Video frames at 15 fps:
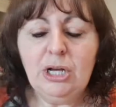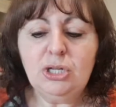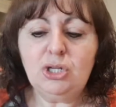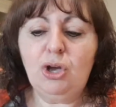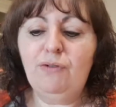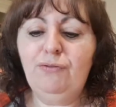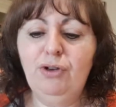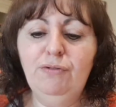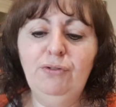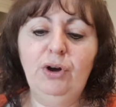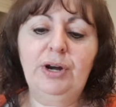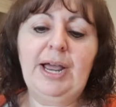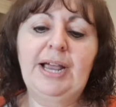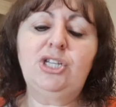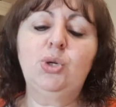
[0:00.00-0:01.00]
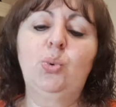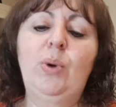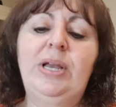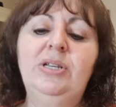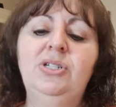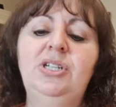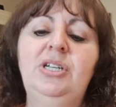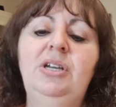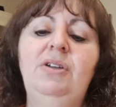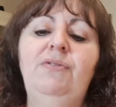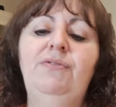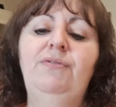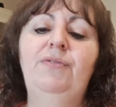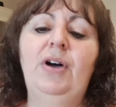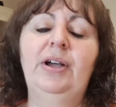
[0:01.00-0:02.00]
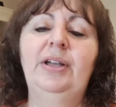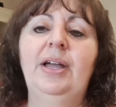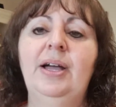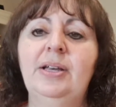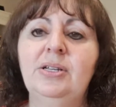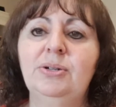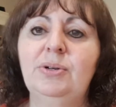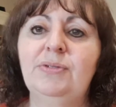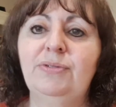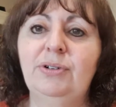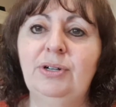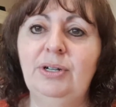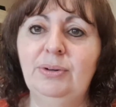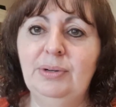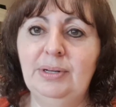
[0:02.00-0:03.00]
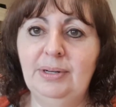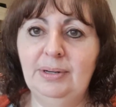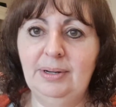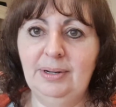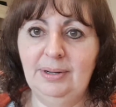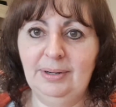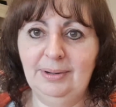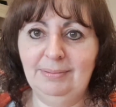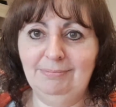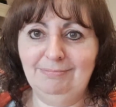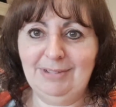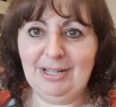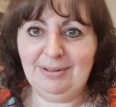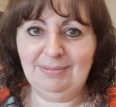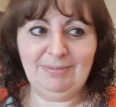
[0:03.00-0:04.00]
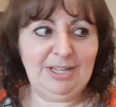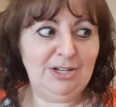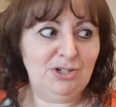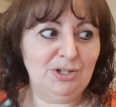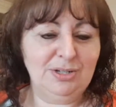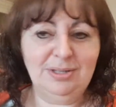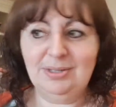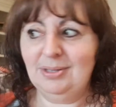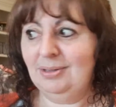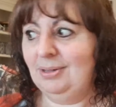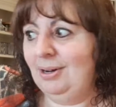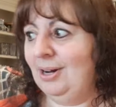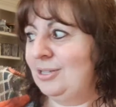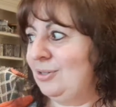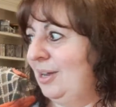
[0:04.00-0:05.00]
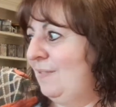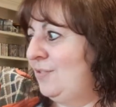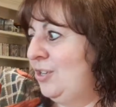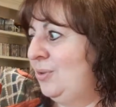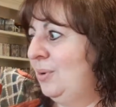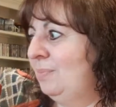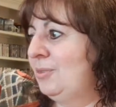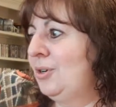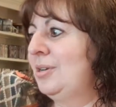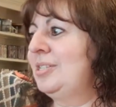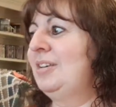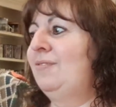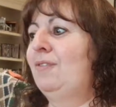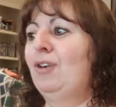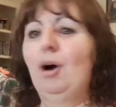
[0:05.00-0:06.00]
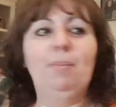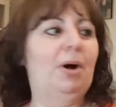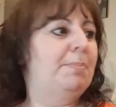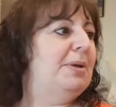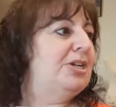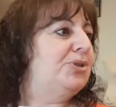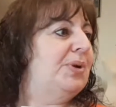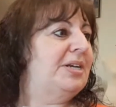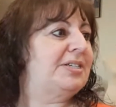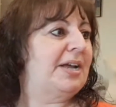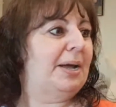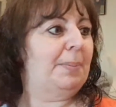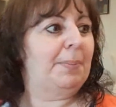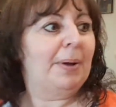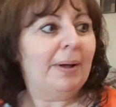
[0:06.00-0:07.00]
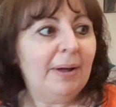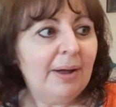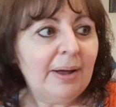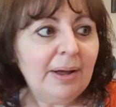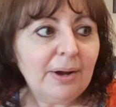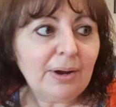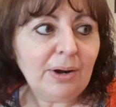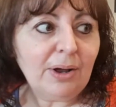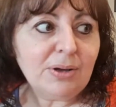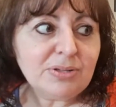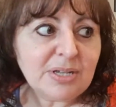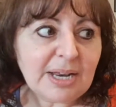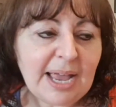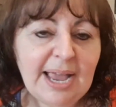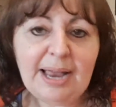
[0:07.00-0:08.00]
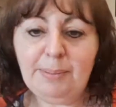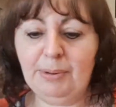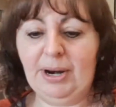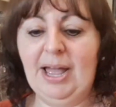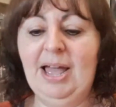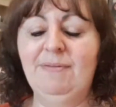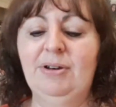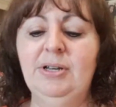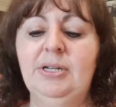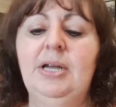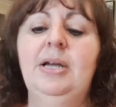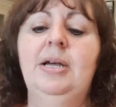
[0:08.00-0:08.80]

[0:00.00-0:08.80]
So if you've got a 20, I can't do it for you in inches. You guys will have to do it. I'm trying to see if I've got my measuring tape close at hand, but I haven't.